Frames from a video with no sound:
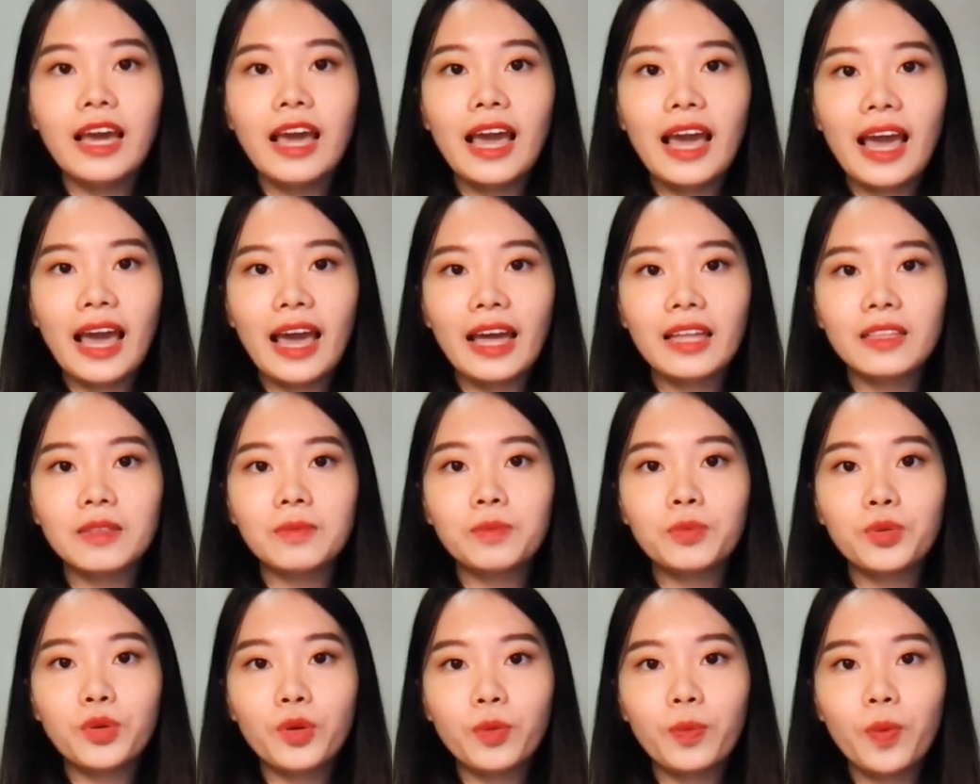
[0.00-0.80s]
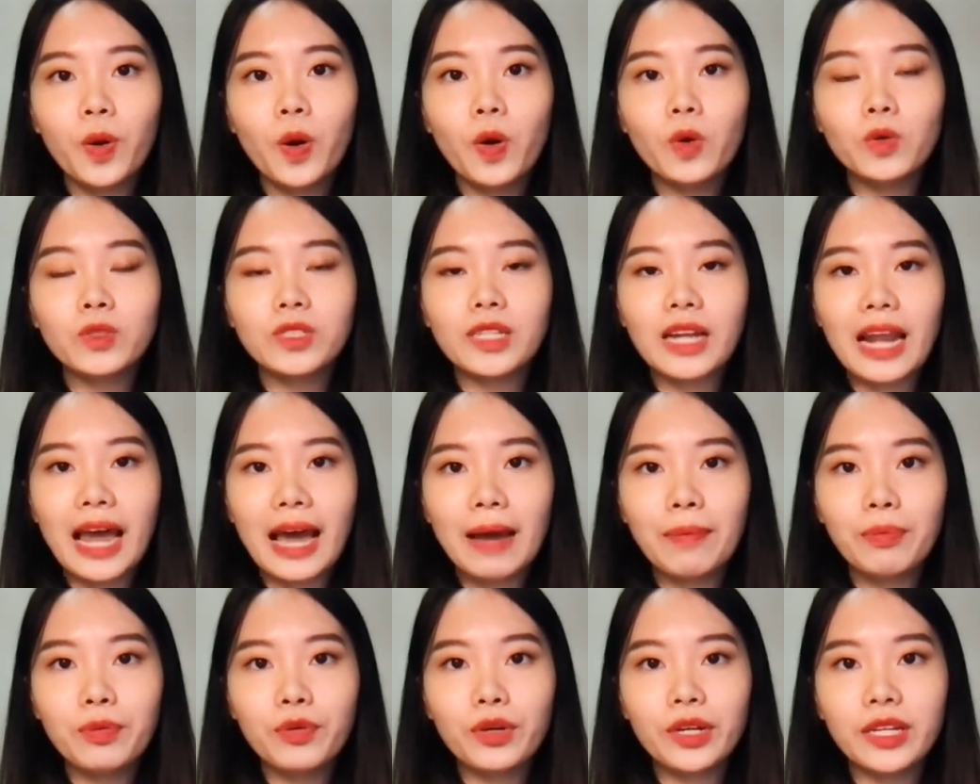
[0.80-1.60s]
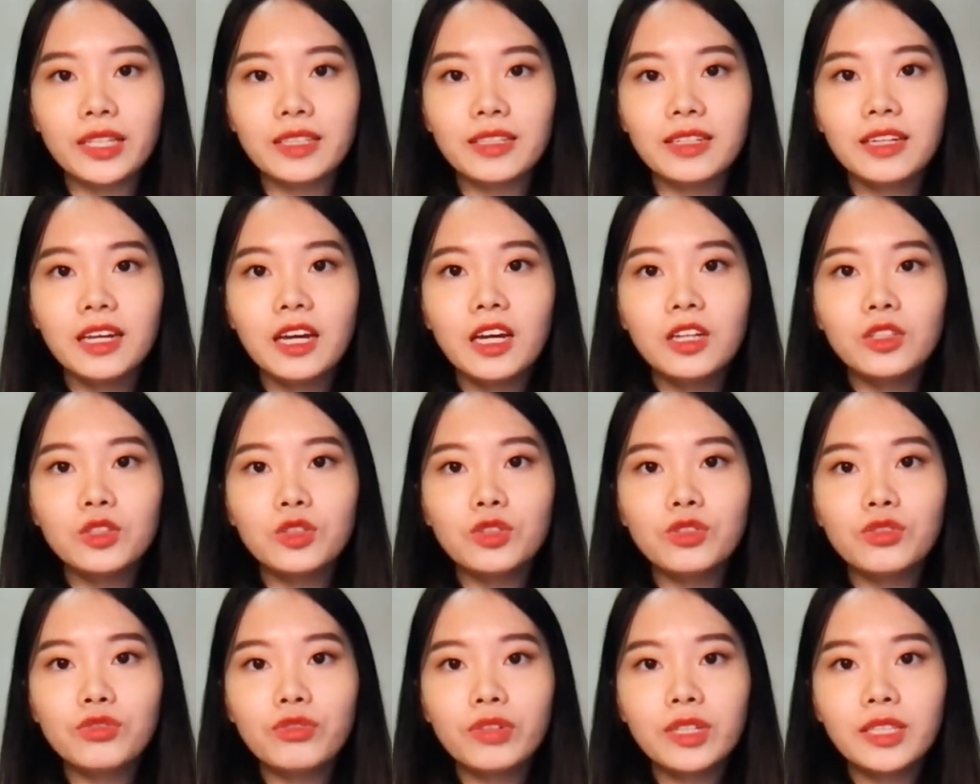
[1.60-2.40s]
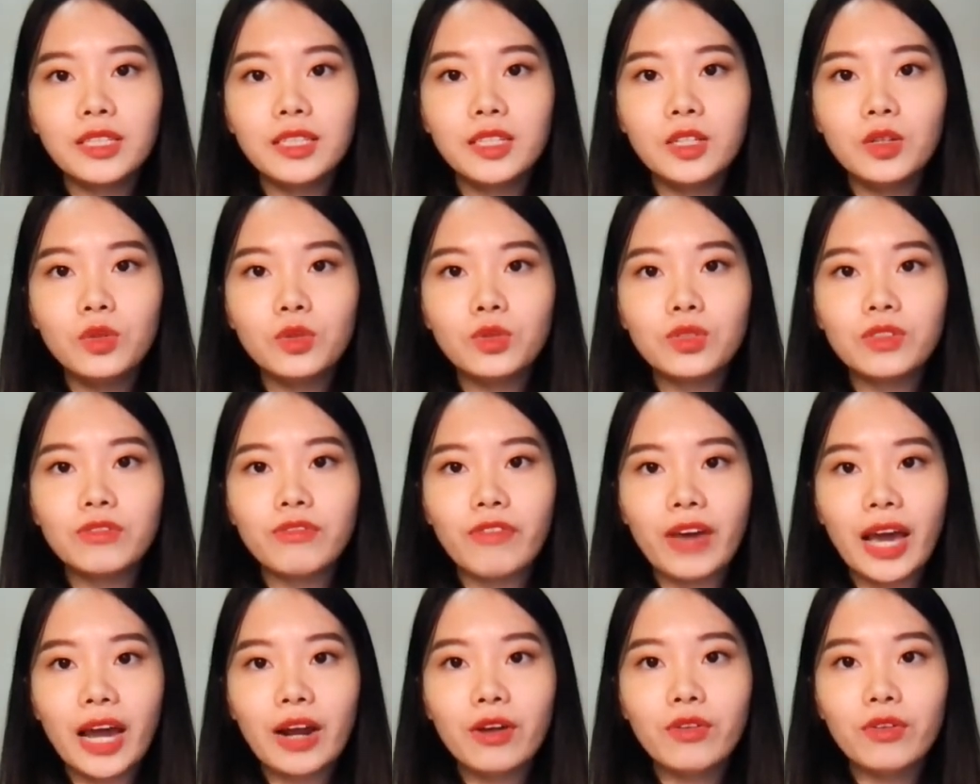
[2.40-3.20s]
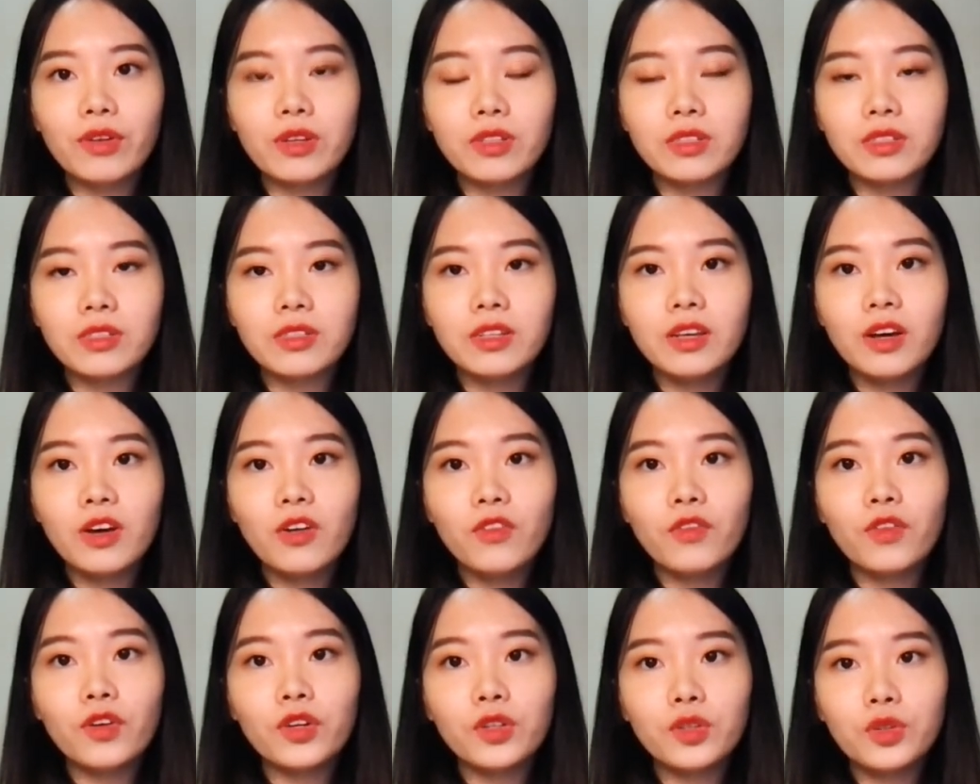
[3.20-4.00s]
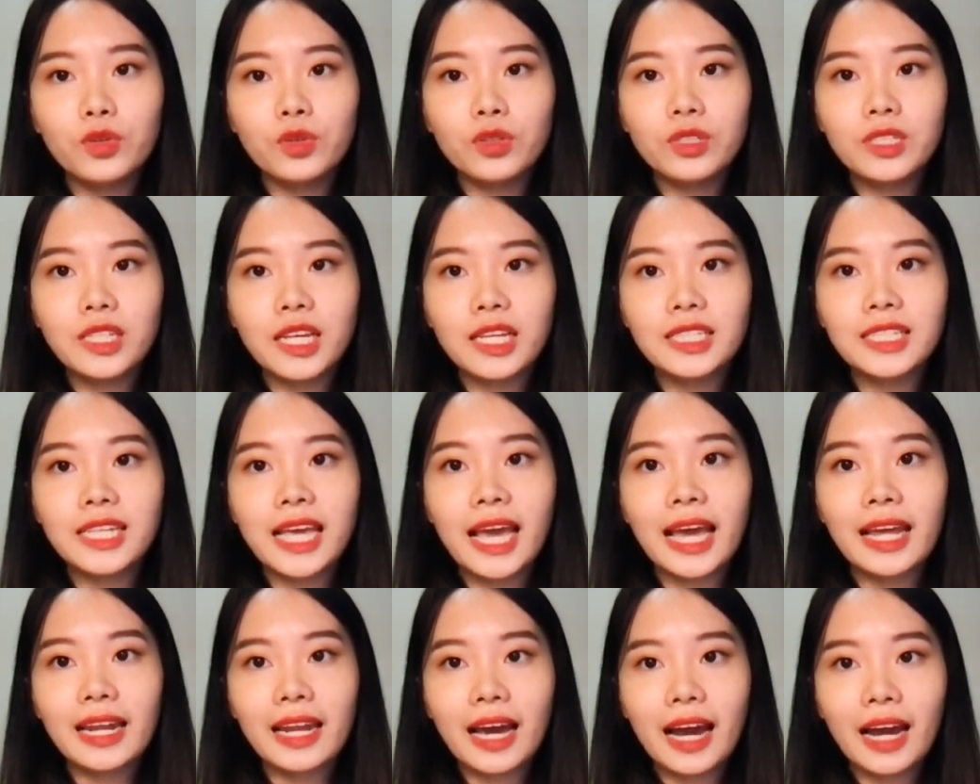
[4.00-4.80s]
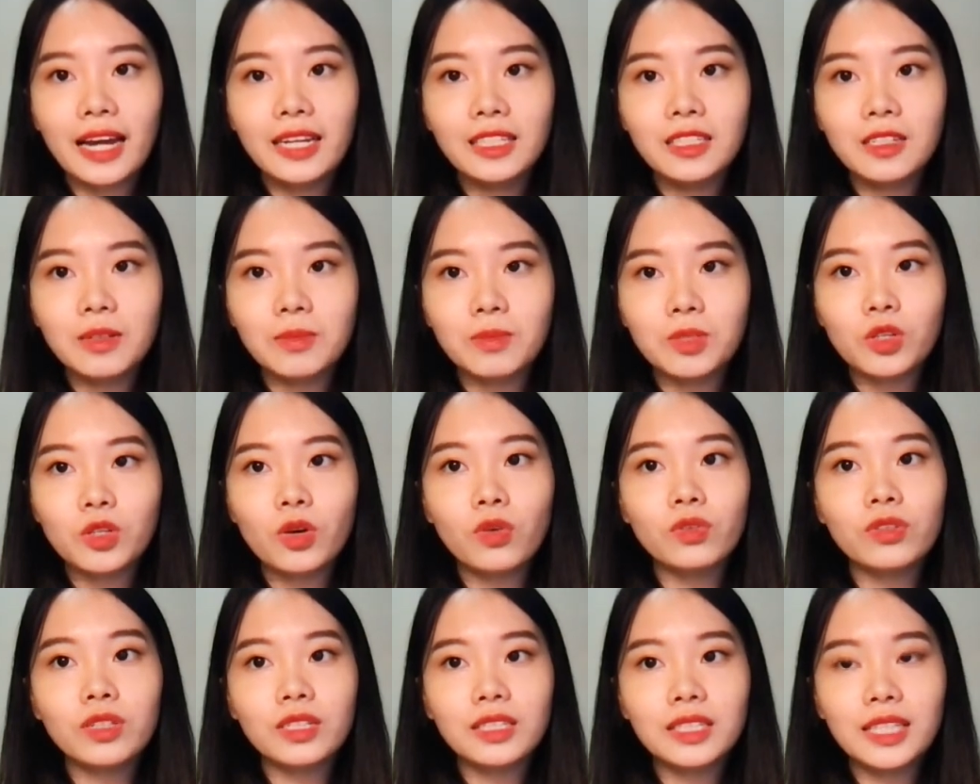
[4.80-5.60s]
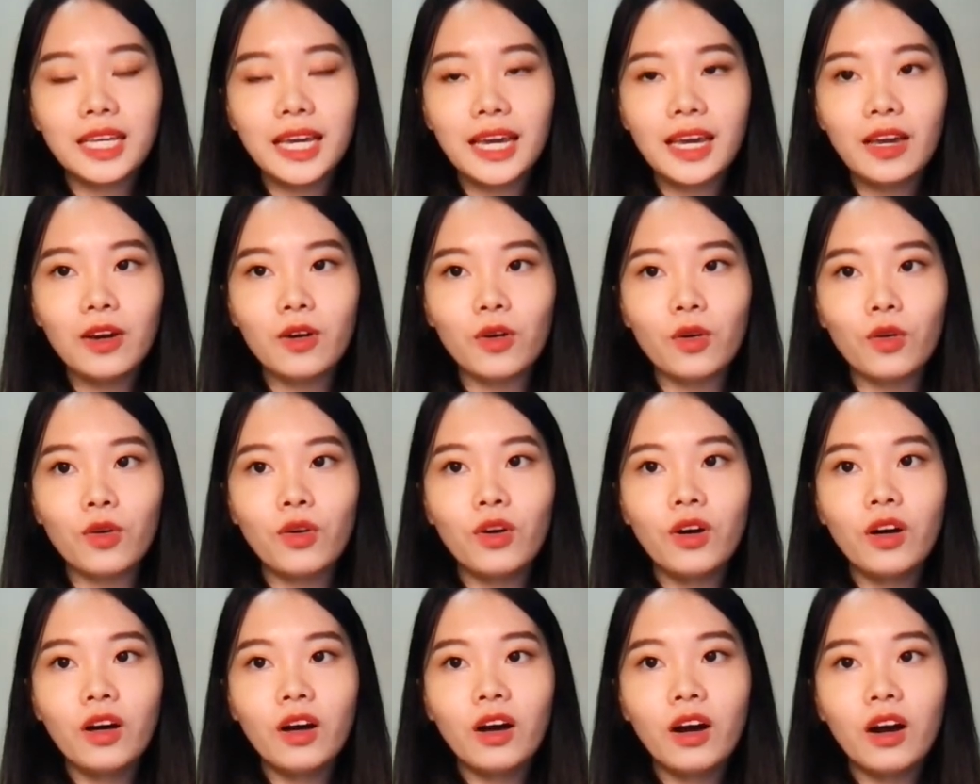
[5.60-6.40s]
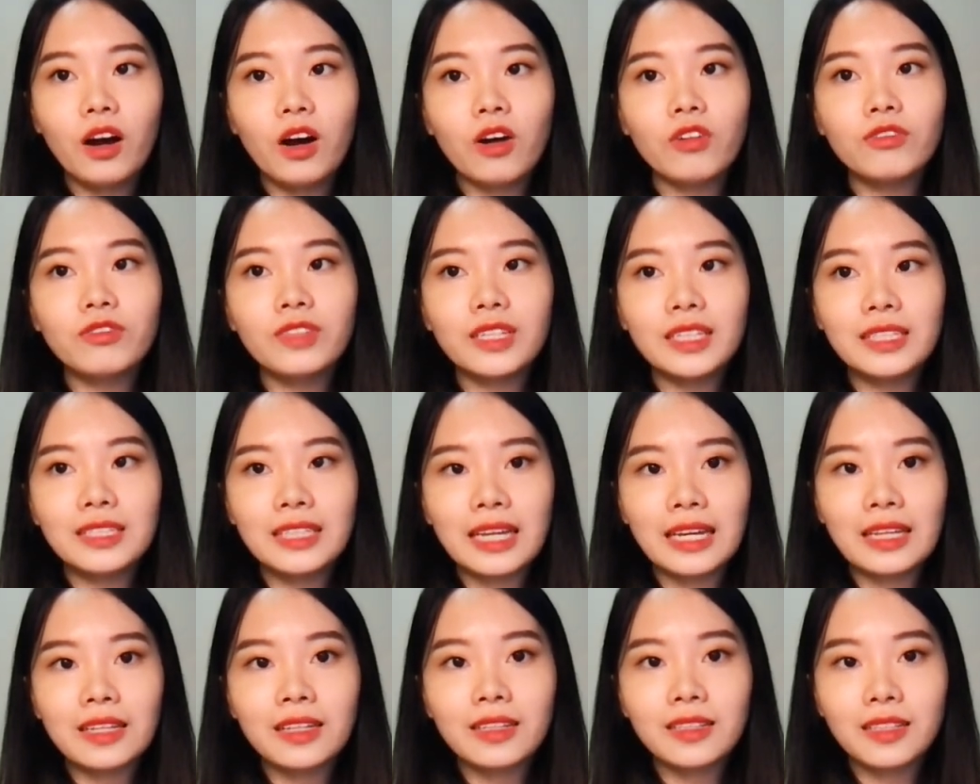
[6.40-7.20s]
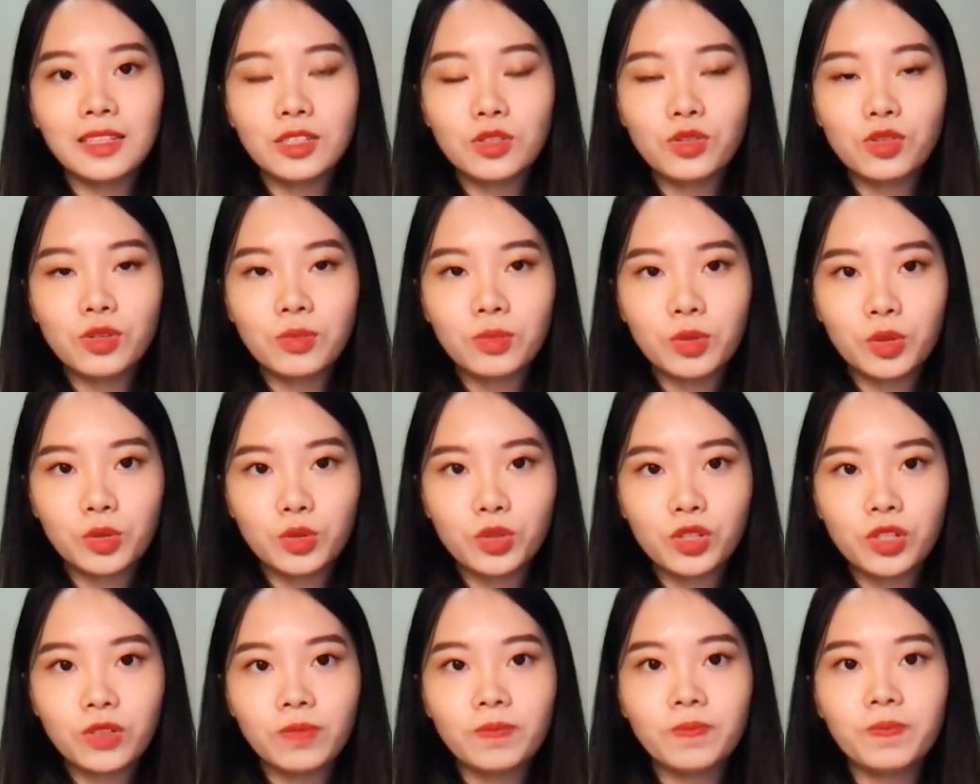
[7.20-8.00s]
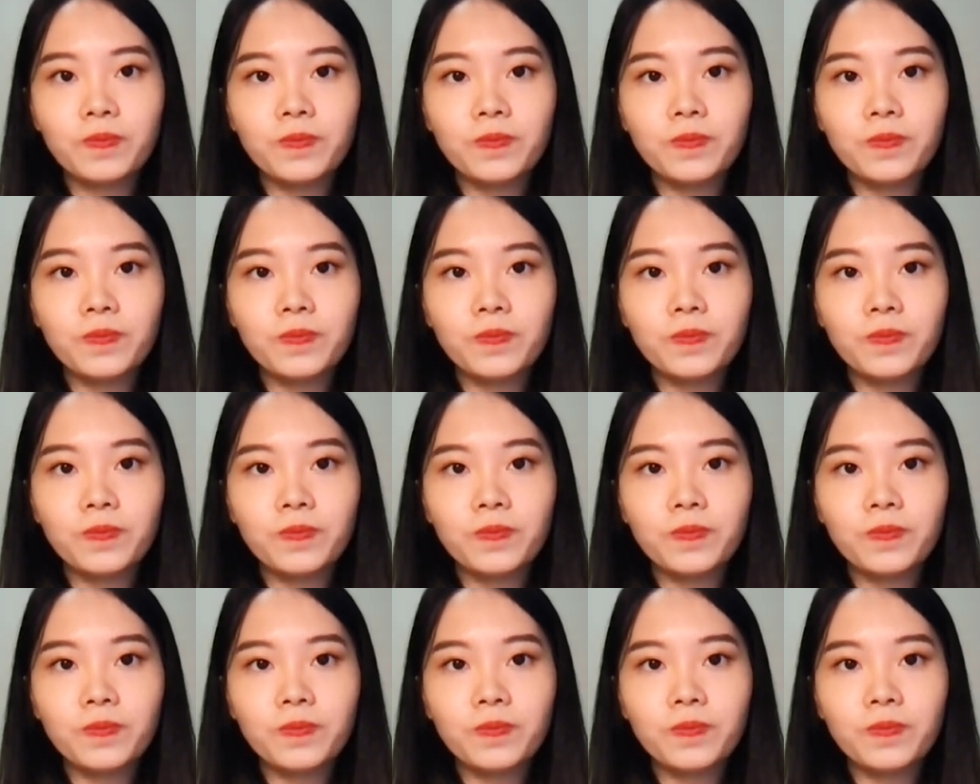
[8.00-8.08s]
and propose Laprid to reduce variance for users and items the tail of the data distribution.